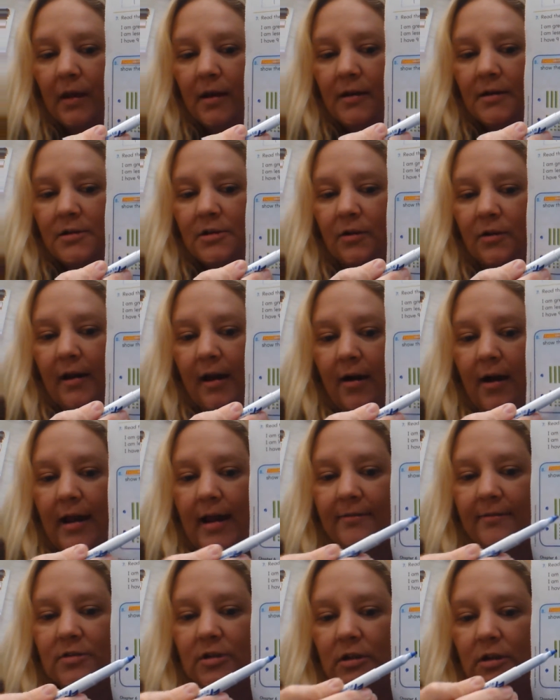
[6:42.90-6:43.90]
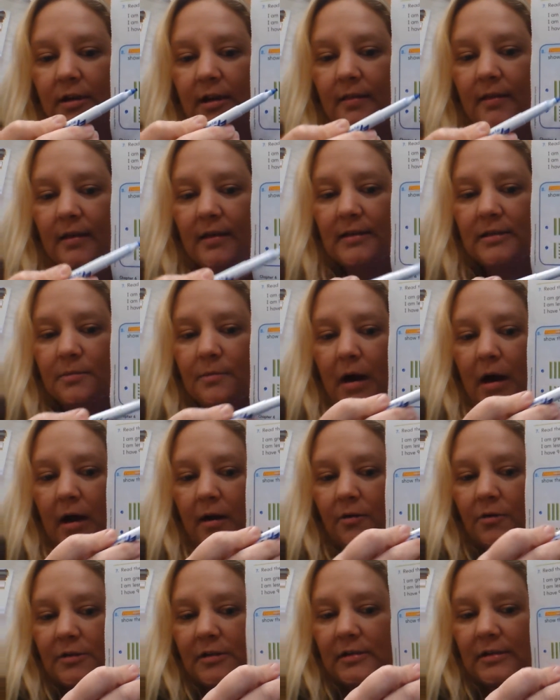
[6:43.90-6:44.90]
So now I have to look at these
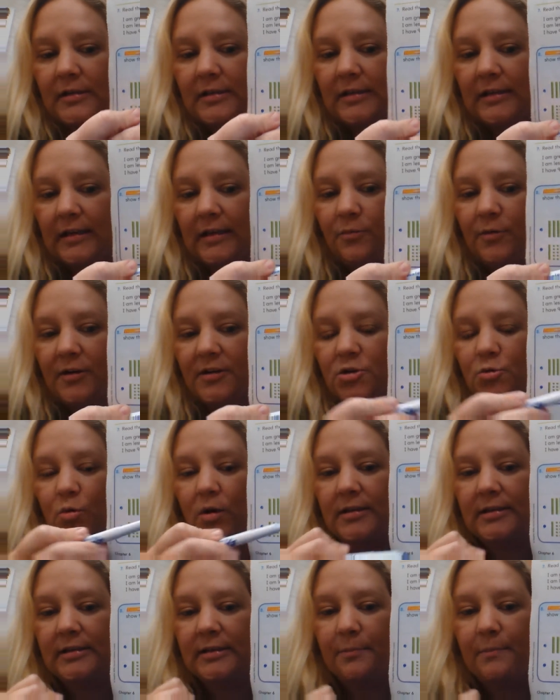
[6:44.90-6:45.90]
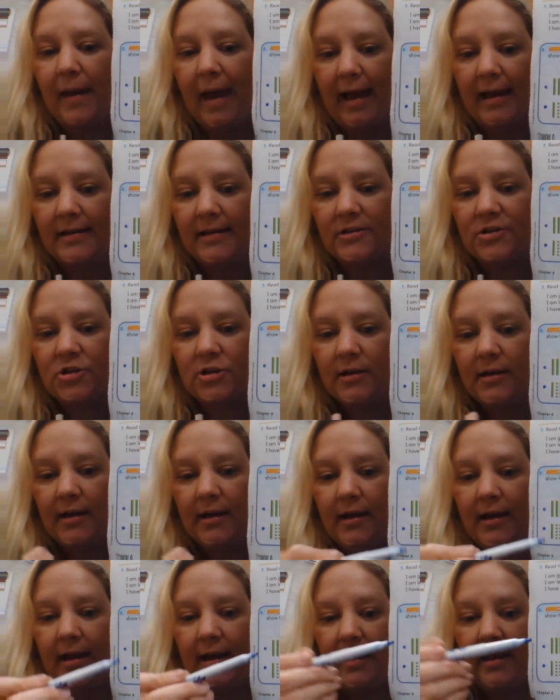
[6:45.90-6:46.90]
models and see which ones match.
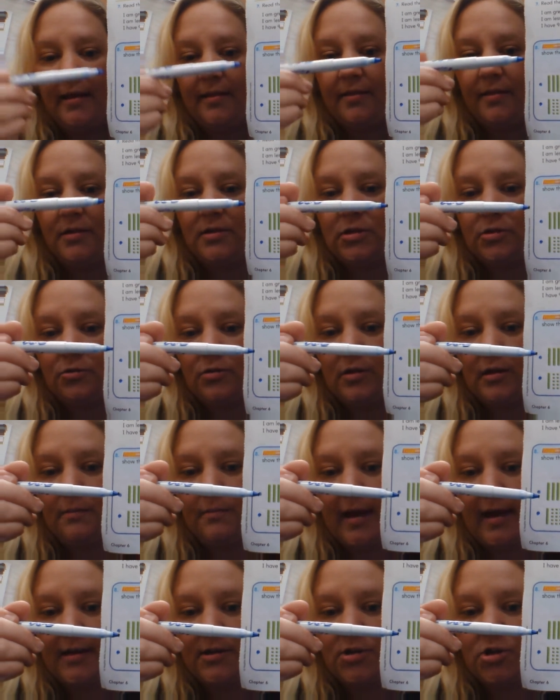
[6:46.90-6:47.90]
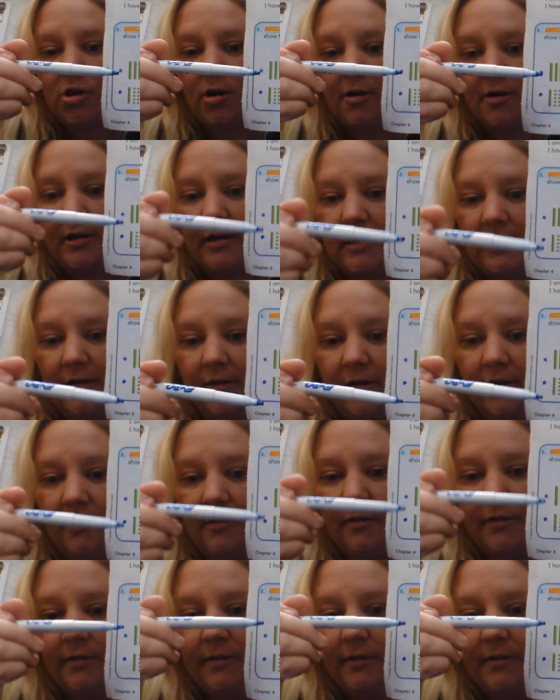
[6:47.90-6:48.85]
And the 2 that match are here.